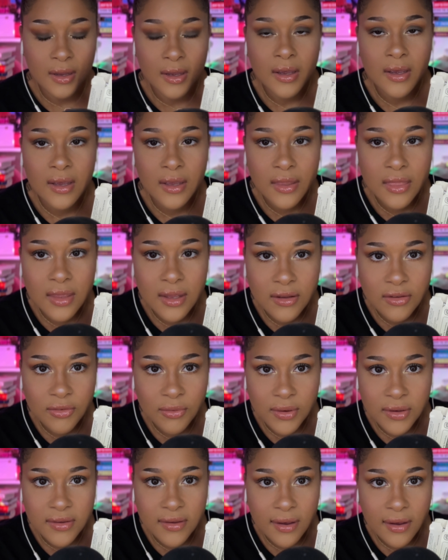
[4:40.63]
This
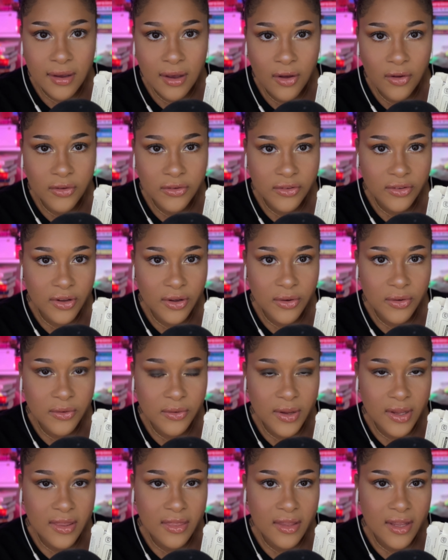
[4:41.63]
was also
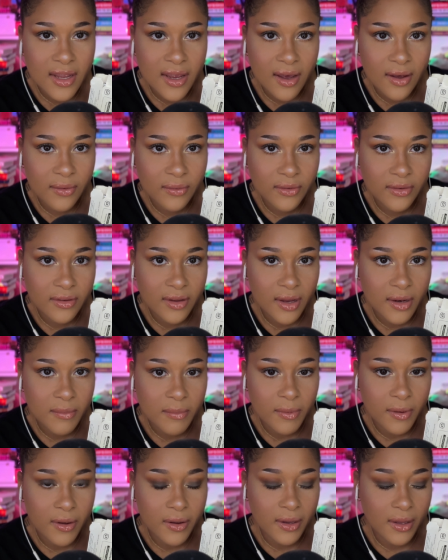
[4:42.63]
in the outside
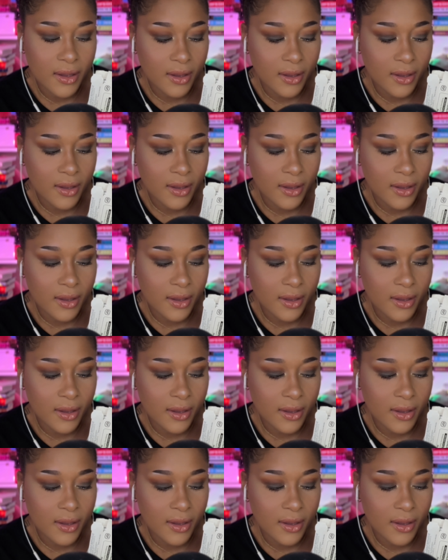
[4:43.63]
pocket.